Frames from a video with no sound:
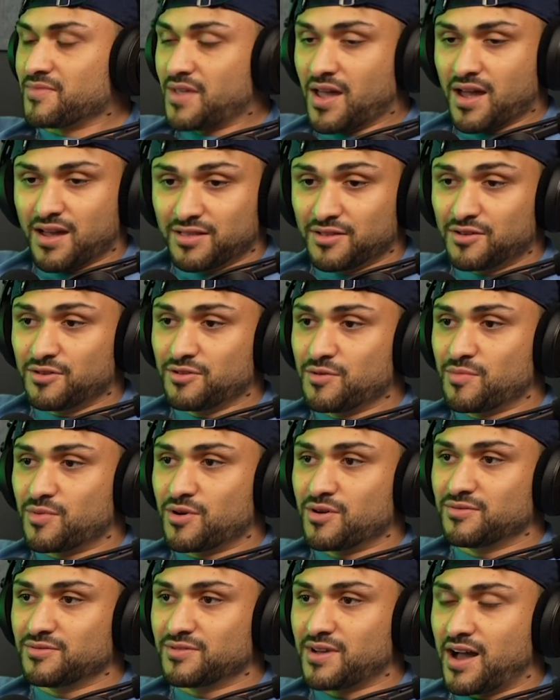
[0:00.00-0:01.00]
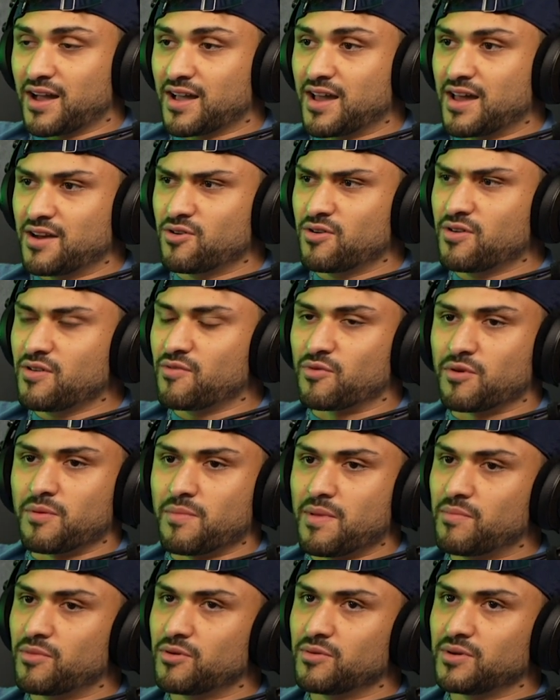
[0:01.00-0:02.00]
Yeah, literally, bro. I kind of don't even
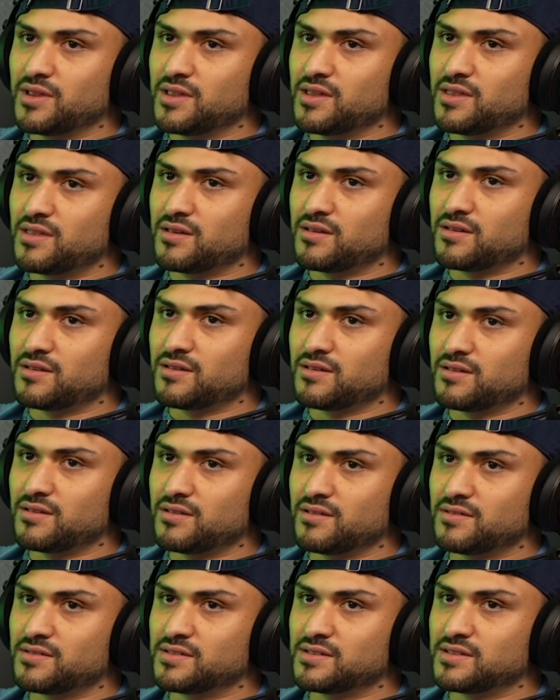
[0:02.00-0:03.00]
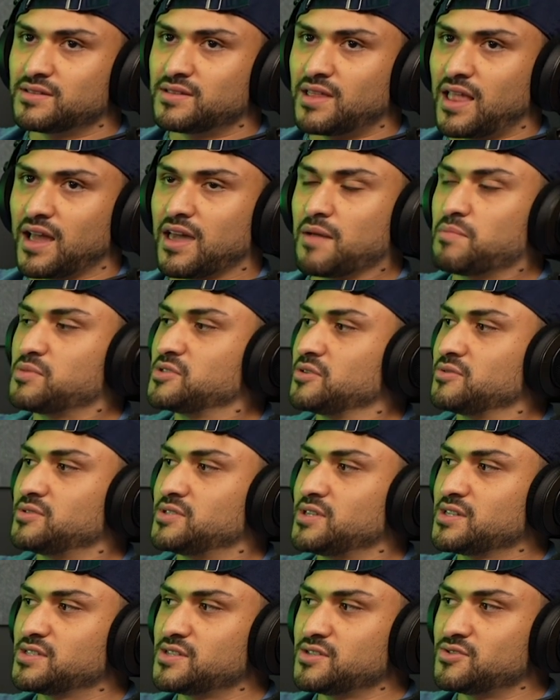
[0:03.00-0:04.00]
remember really the episode
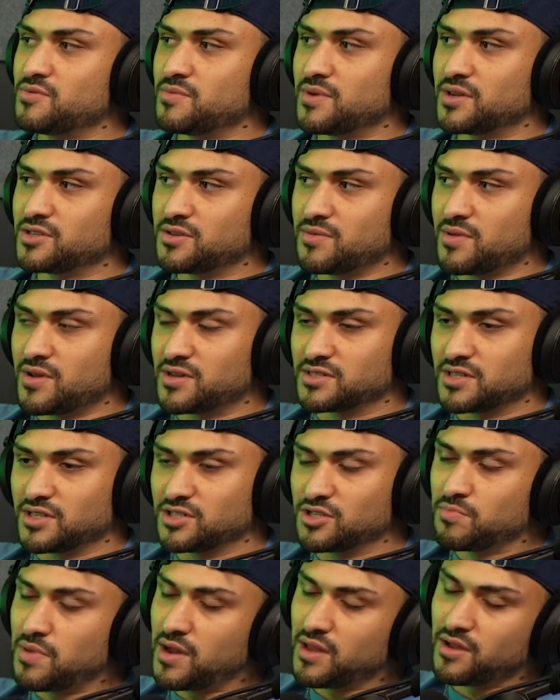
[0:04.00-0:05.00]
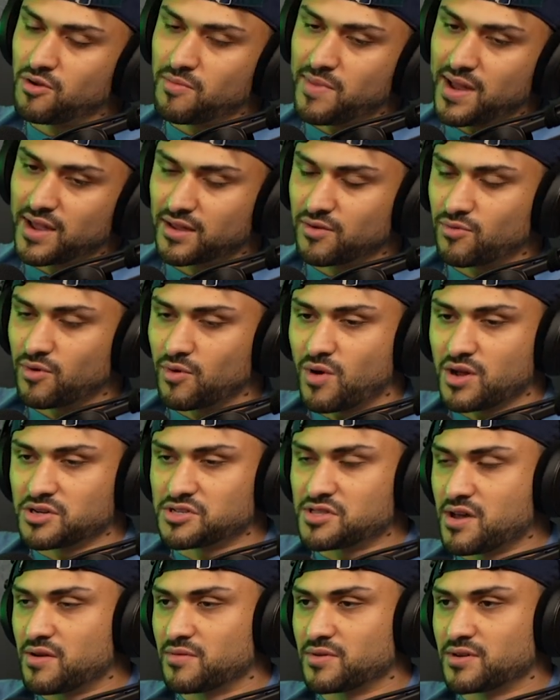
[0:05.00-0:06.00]
60 too much, to be honest. I should probably go back and
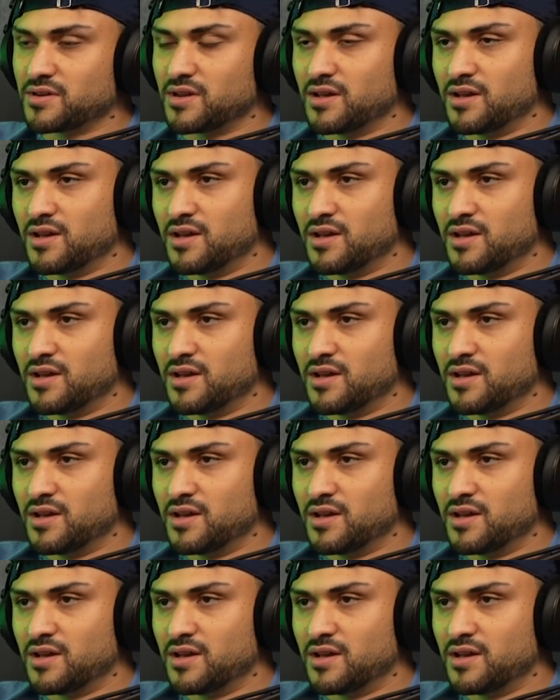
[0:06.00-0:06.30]
rewatch that one.